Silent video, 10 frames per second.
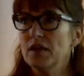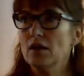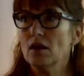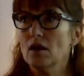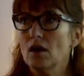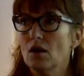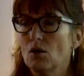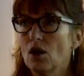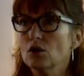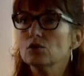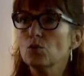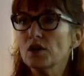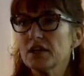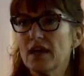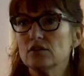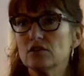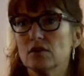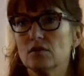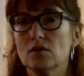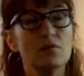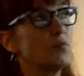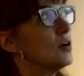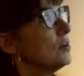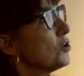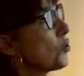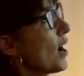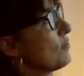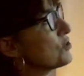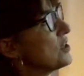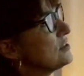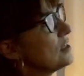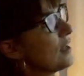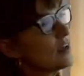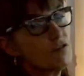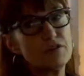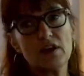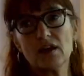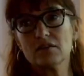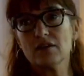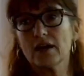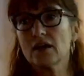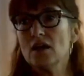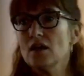On the one hand, an arrival city like Afrikaanderwijk,